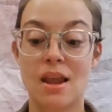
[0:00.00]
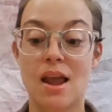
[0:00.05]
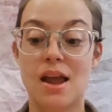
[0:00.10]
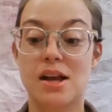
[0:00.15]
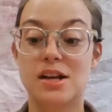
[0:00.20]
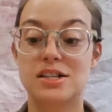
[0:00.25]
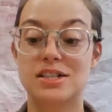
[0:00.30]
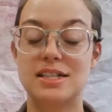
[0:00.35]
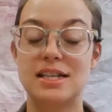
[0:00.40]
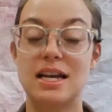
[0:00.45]

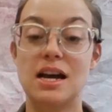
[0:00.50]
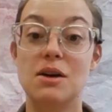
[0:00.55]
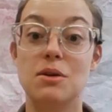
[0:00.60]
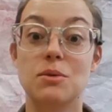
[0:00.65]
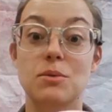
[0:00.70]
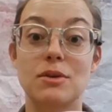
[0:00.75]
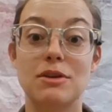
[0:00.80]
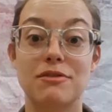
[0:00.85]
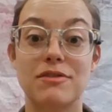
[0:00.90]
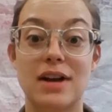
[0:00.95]
So
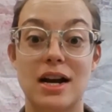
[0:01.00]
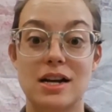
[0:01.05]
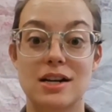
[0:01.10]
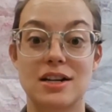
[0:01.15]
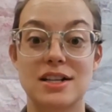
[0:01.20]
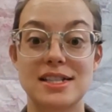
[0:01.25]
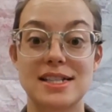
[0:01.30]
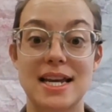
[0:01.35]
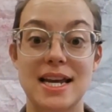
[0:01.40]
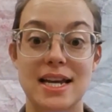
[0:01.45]
we've got our
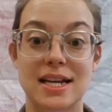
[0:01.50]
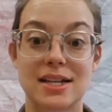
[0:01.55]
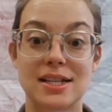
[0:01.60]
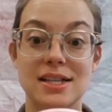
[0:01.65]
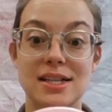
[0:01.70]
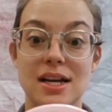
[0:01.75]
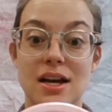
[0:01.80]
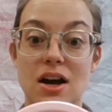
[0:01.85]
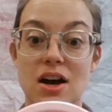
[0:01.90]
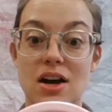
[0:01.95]

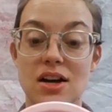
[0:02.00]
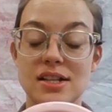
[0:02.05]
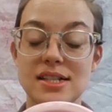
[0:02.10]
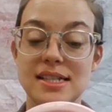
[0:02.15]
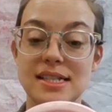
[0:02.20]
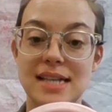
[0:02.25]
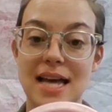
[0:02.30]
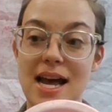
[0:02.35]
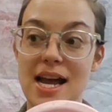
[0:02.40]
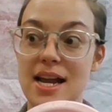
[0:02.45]
tail all
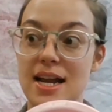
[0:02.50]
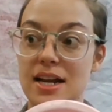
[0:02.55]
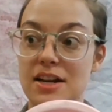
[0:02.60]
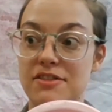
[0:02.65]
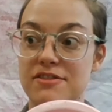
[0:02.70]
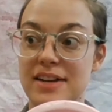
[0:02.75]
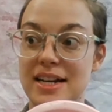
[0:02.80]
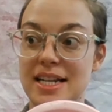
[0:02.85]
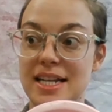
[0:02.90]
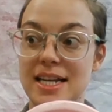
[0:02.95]
set and
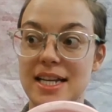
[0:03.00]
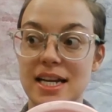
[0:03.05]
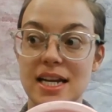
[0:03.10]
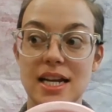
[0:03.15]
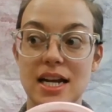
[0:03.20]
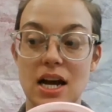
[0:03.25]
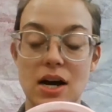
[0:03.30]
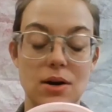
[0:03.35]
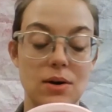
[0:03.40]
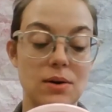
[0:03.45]
ready to
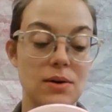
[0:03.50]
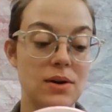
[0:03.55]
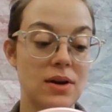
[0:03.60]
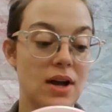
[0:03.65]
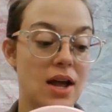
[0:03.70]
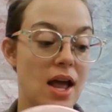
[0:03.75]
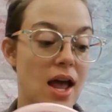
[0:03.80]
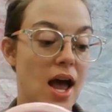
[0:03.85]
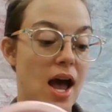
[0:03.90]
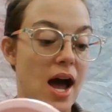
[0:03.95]
go.
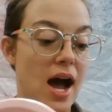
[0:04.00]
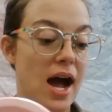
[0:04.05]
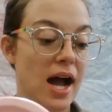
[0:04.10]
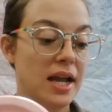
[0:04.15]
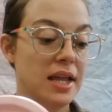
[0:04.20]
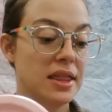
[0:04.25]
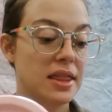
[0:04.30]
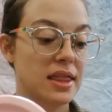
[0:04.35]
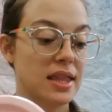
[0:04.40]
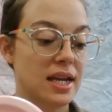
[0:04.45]
I
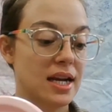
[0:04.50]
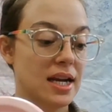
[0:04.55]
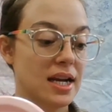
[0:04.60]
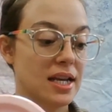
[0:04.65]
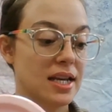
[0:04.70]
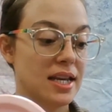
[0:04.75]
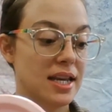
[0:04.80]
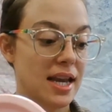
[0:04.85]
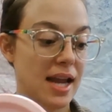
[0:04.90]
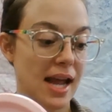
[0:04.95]
think
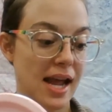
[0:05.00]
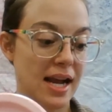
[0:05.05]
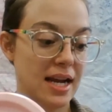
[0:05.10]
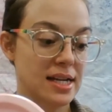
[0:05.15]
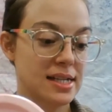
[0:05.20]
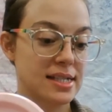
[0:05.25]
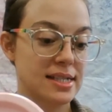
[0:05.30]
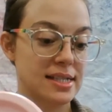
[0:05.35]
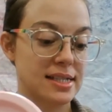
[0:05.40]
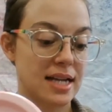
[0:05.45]

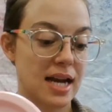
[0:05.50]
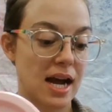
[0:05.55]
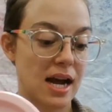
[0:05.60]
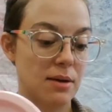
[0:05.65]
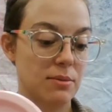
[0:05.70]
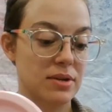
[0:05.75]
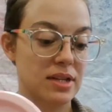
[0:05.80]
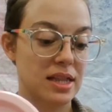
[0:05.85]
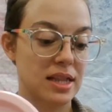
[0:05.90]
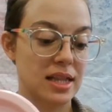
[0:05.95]
next I
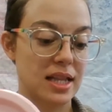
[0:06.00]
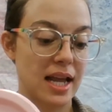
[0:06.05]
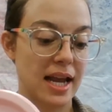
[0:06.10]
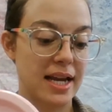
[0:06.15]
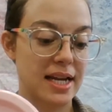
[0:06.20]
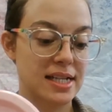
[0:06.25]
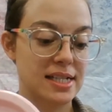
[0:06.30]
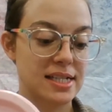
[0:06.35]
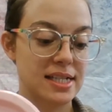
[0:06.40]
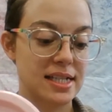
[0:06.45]
would
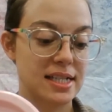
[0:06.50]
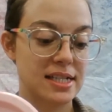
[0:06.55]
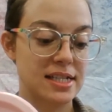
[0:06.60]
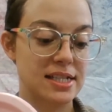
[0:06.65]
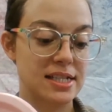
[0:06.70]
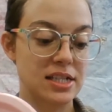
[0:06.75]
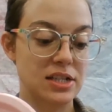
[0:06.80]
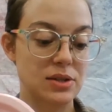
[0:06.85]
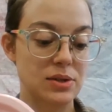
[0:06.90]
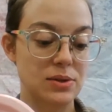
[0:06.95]
like to
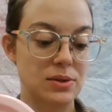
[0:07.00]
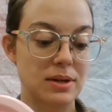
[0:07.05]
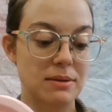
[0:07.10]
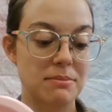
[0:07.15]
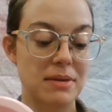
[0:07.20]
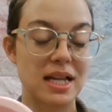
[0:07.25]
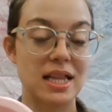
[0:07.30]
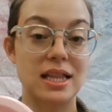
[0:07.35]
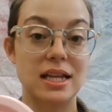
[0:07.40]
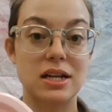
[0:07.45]
do
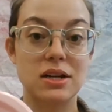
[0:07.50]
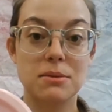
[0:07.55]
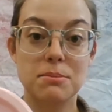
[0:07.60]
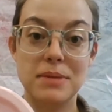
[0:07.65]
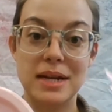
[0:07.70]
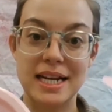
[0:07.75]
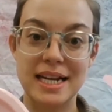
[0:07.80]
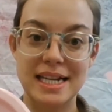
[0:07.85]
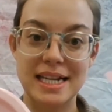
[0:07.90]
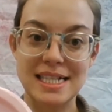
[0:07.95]
my little
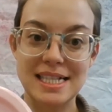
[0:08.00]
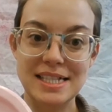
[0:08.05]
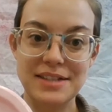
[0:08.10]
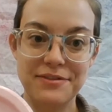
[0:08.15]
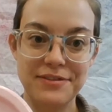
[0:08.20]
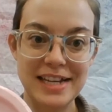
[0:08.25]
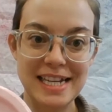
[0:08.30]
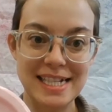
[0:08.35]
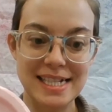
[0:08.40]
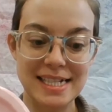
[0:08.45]
piggy's
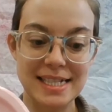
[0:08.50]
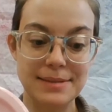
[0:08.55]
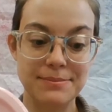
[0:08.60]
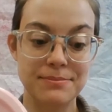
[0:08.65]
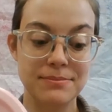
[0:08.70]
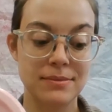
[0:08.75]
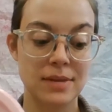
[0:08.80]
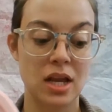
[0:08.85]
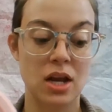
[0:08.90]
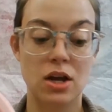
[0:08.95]
feet.
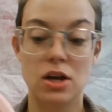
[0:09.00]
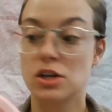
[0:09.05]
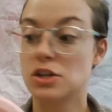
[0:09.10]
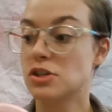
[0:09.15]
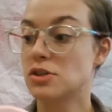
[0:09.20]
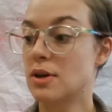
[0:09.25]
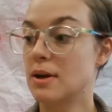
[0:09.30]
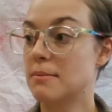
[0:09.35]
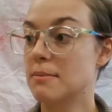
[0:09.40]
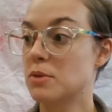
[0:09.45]

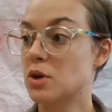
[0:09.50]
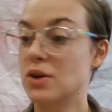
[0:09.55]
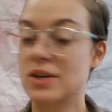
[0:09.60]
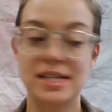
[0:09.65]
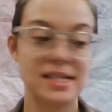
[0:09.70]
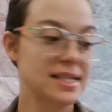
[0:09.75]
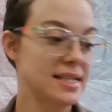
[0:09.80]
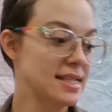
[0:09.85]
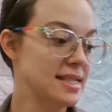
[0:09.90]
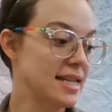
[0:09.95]
So I'm
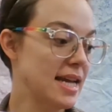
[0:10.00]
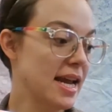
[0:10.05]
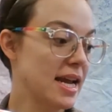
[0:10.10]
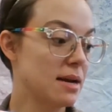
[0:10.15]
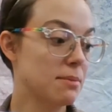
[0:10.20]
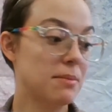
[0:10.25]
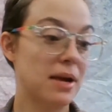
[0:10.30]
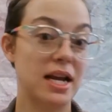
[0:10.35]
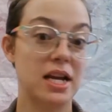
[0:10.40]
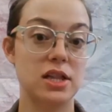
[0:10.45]
going to
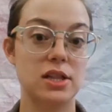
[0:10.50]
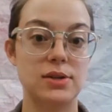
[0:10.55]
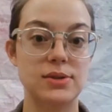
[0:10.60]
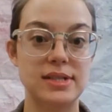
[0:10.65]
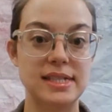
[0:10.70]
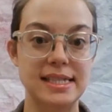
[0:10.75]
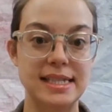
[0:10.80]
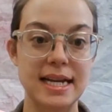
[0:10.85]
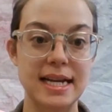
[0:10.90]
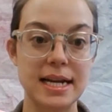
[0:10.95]
take my glue
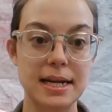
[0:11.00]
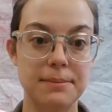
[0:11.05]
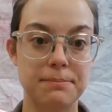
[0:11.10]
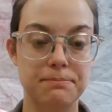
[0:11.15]
stick